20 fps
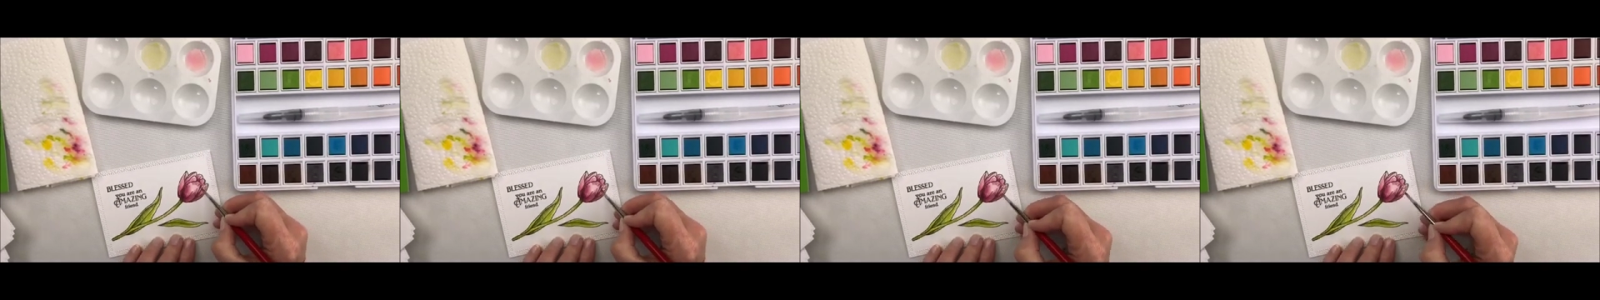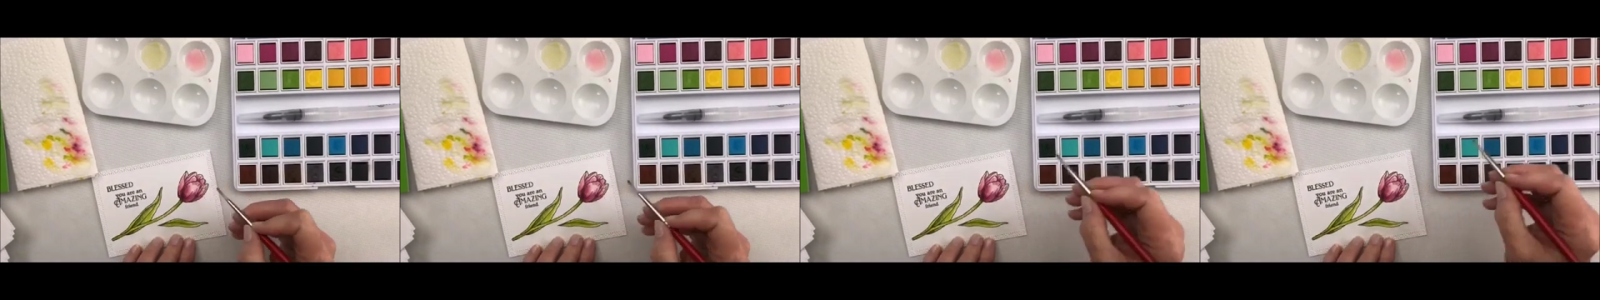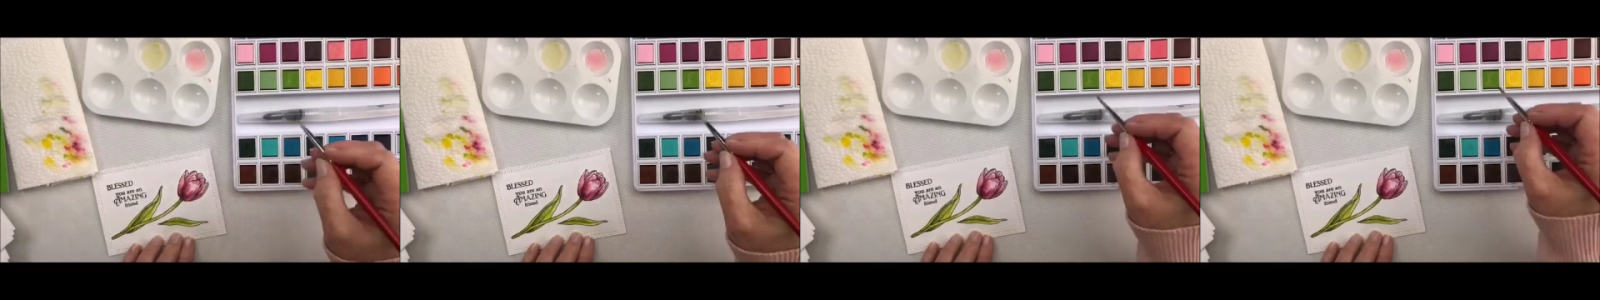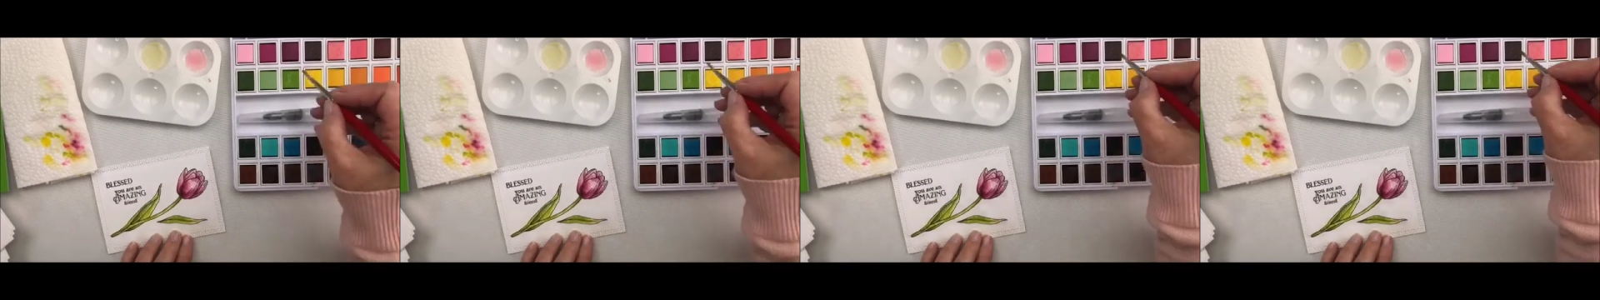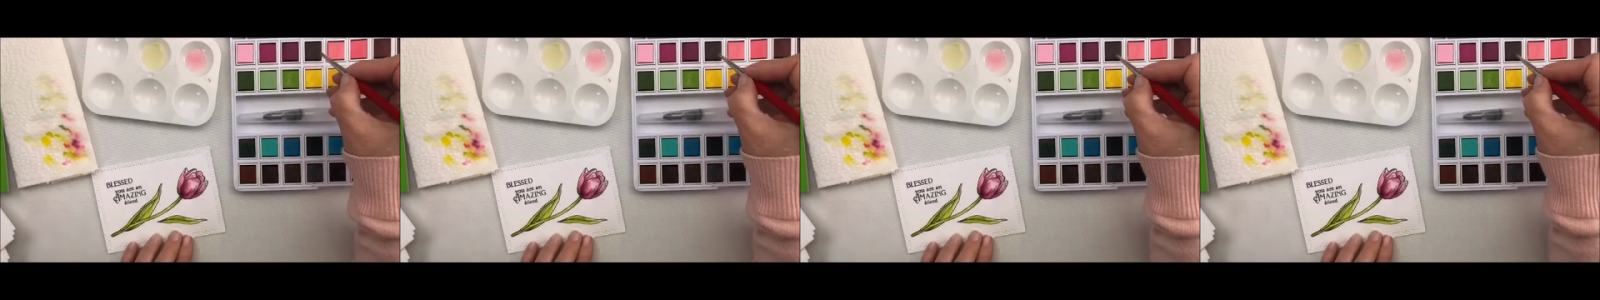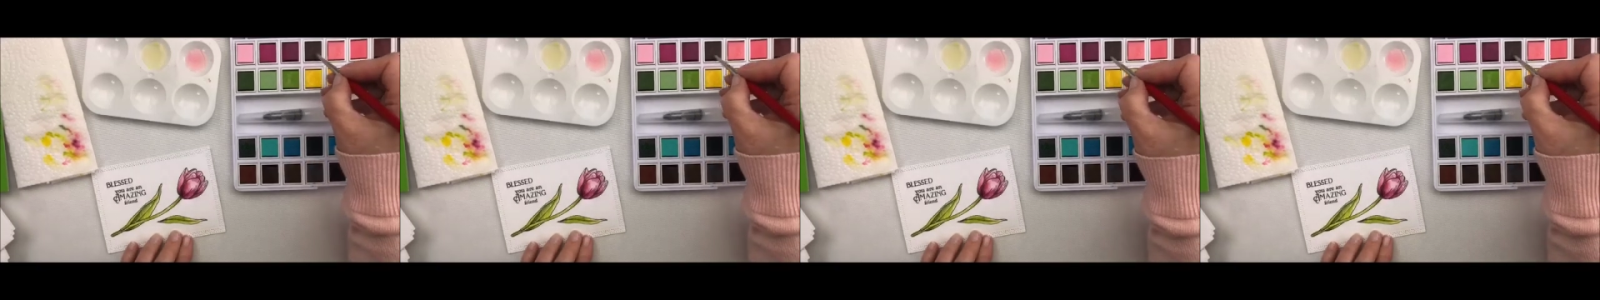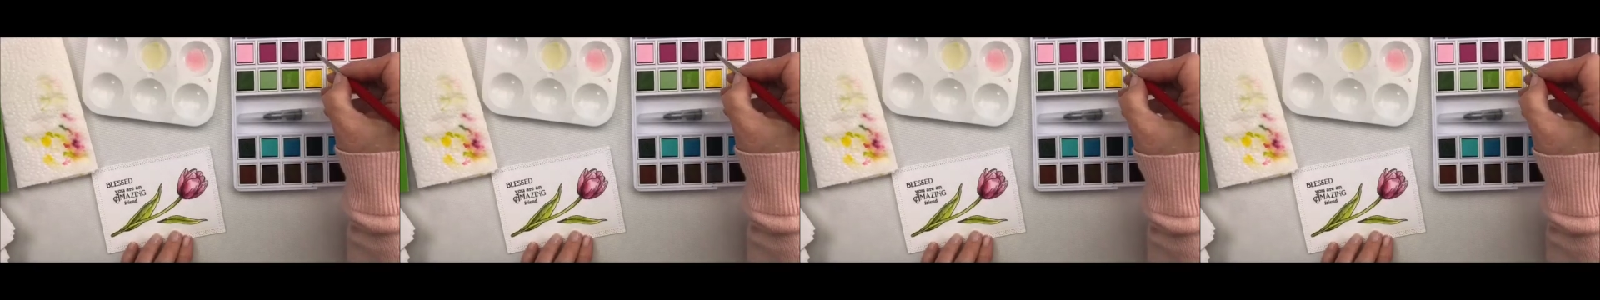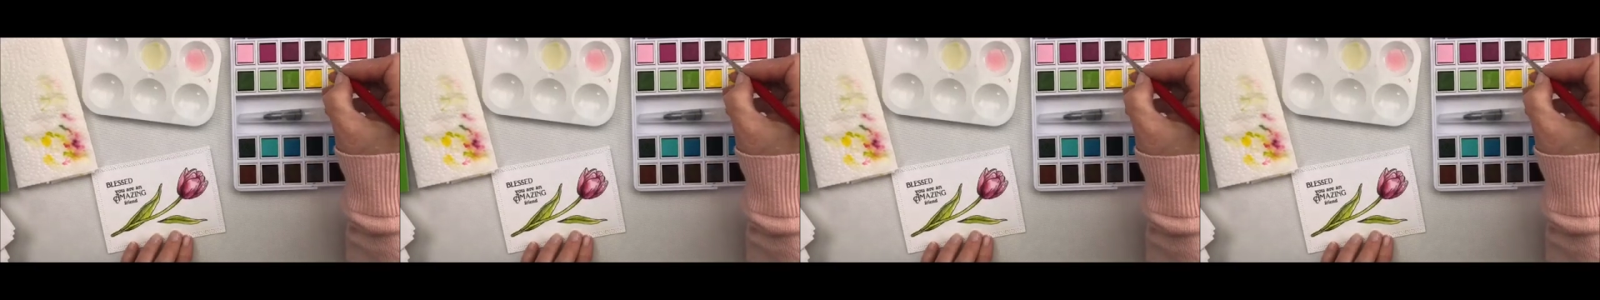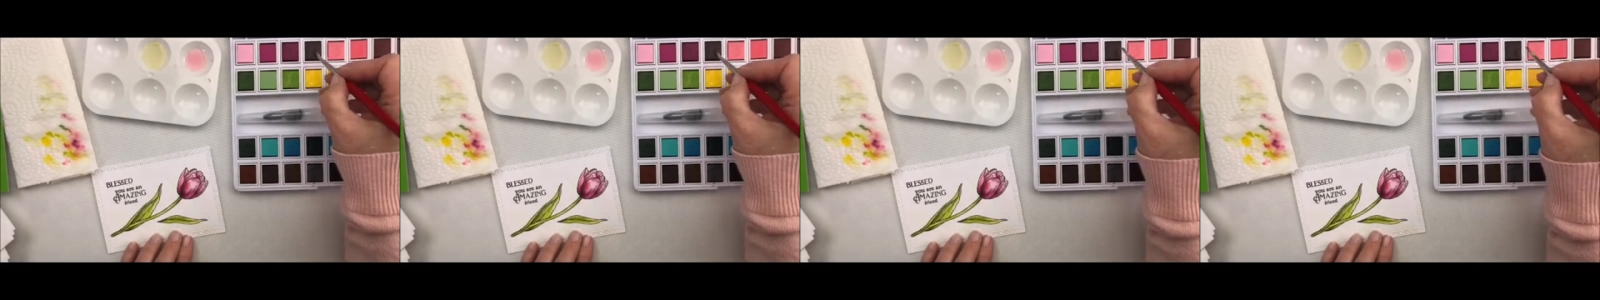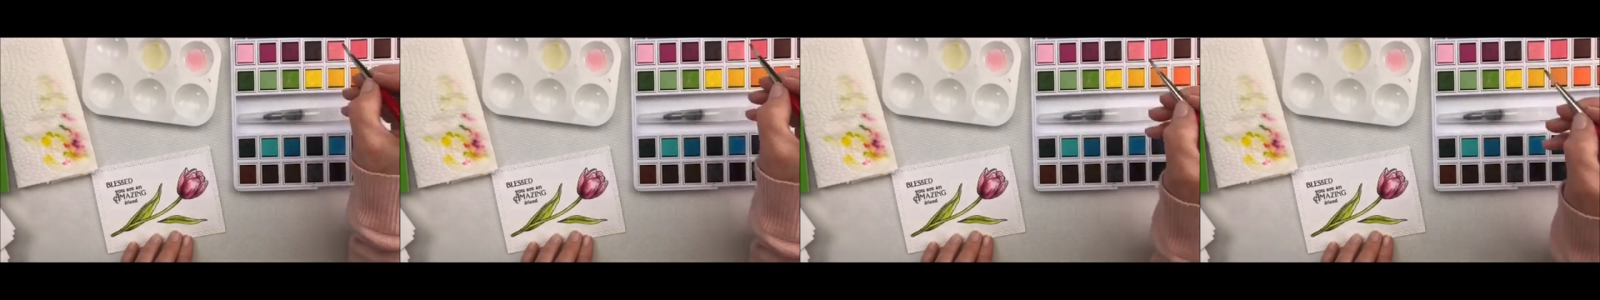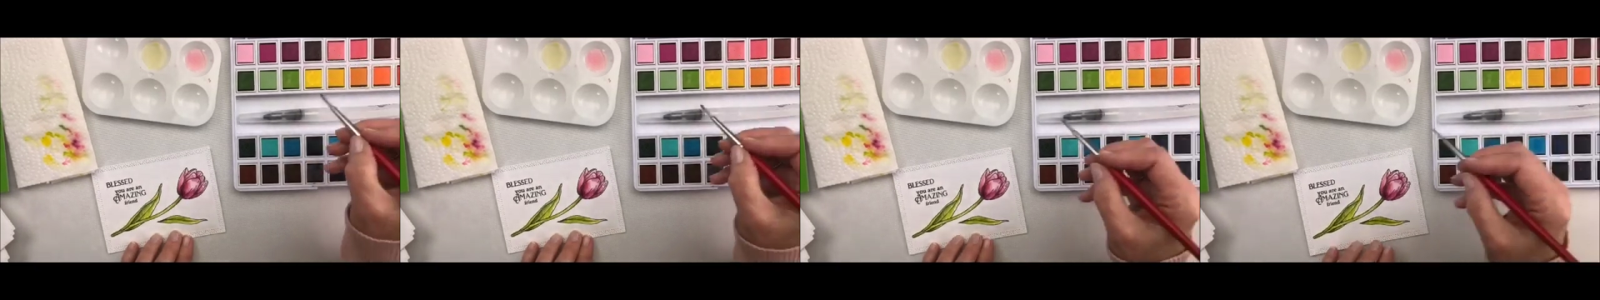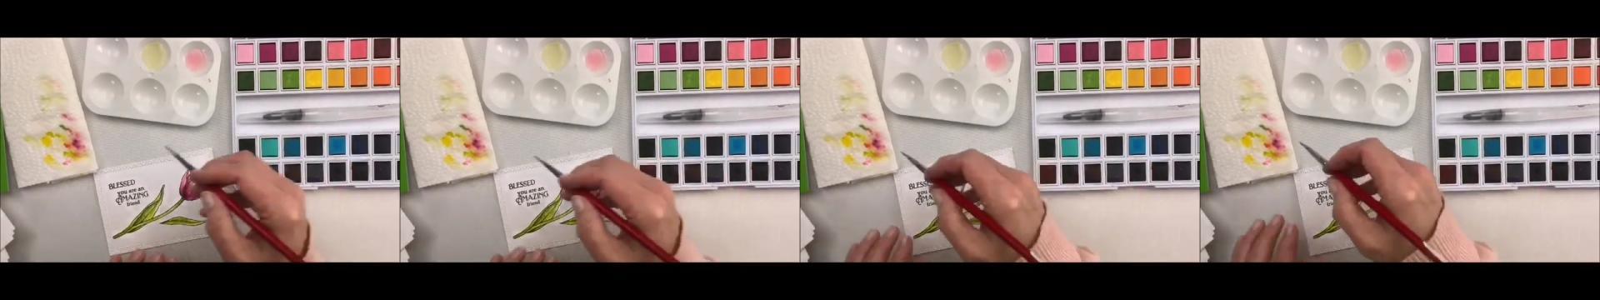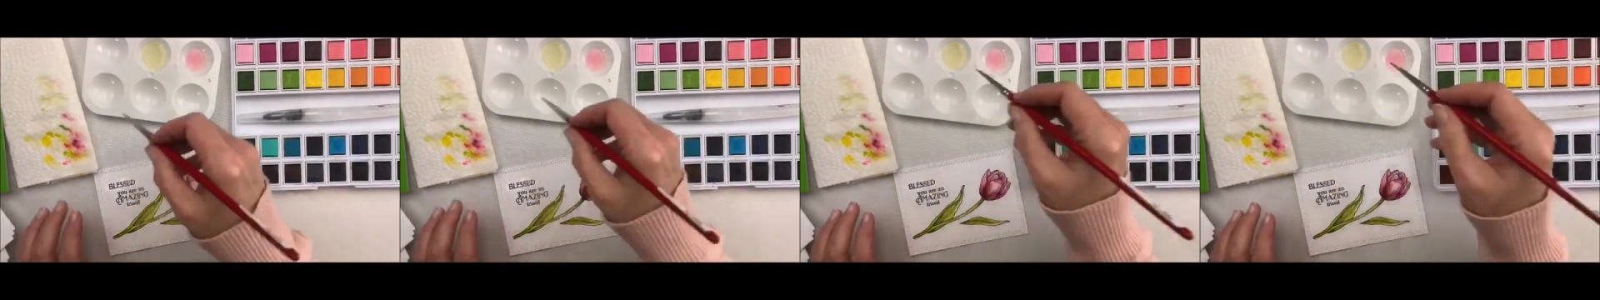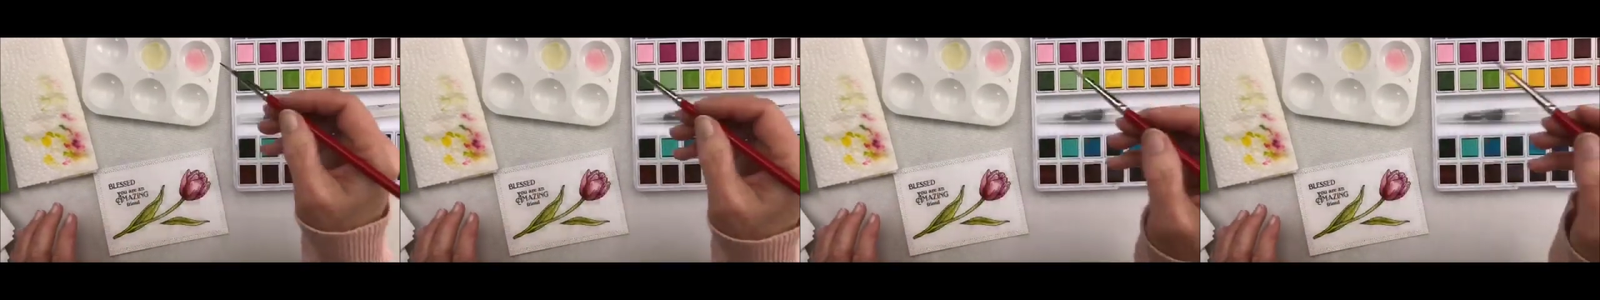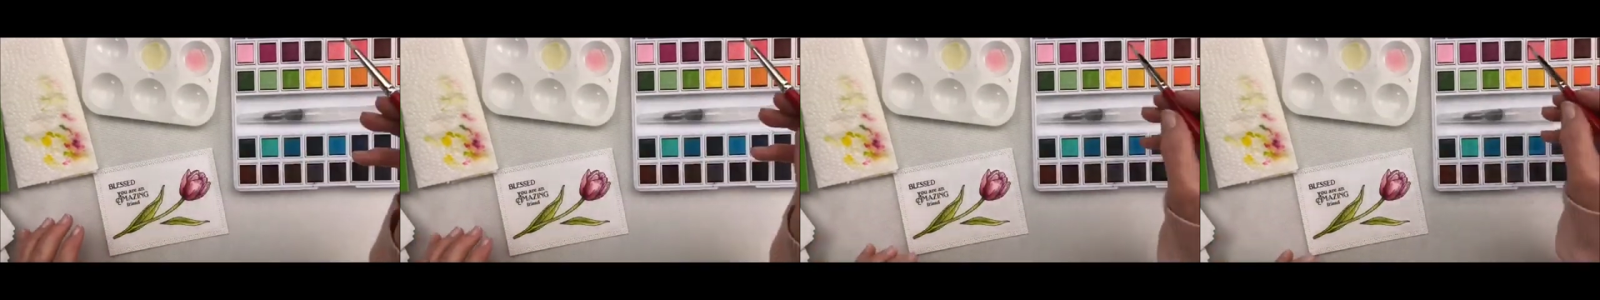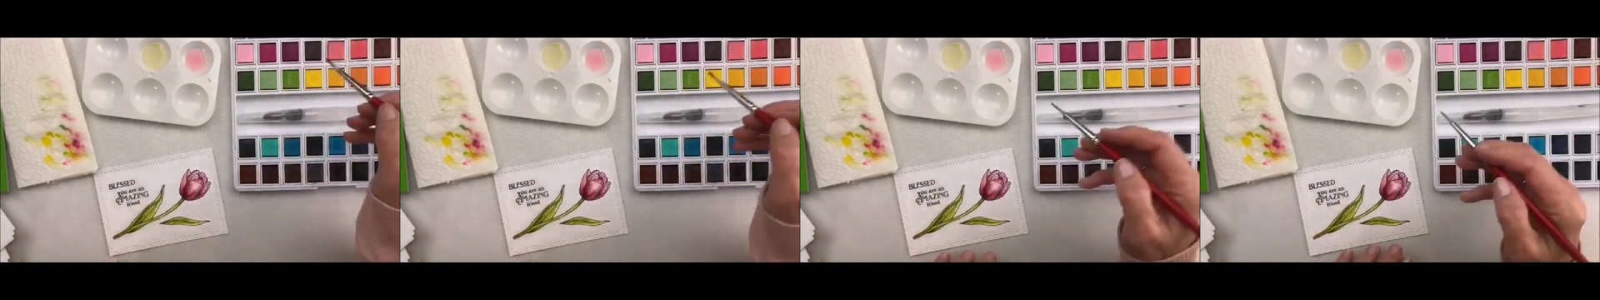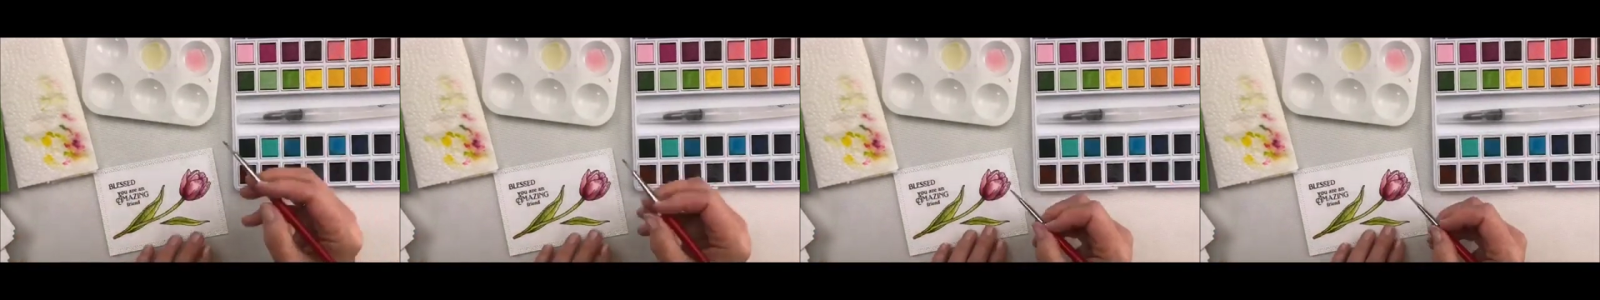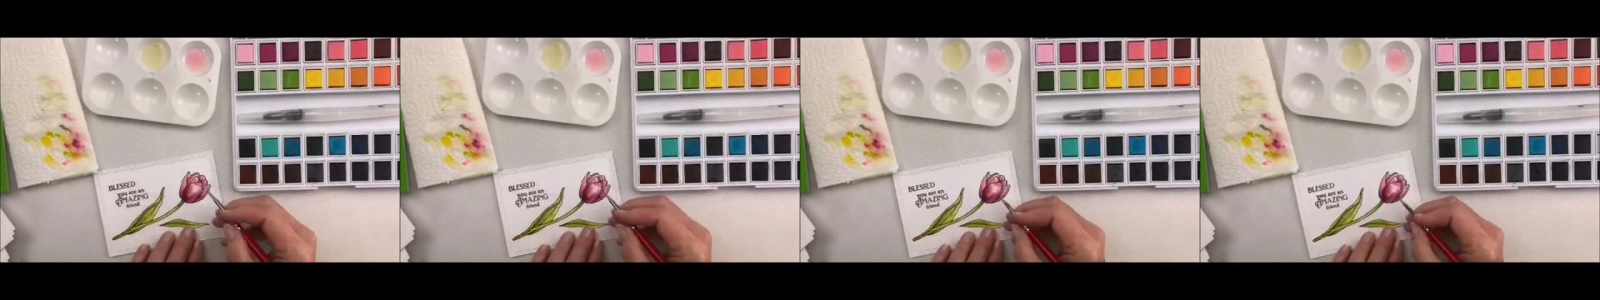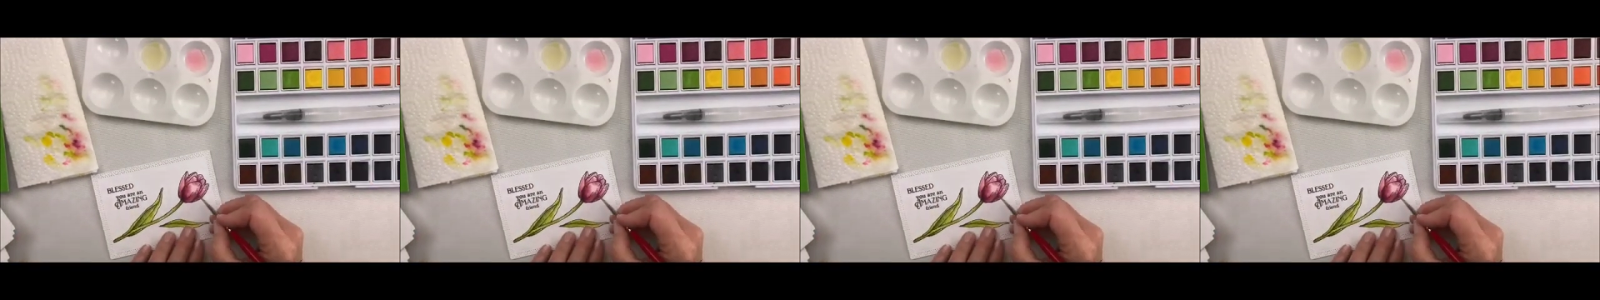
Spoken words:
(no speaker visible)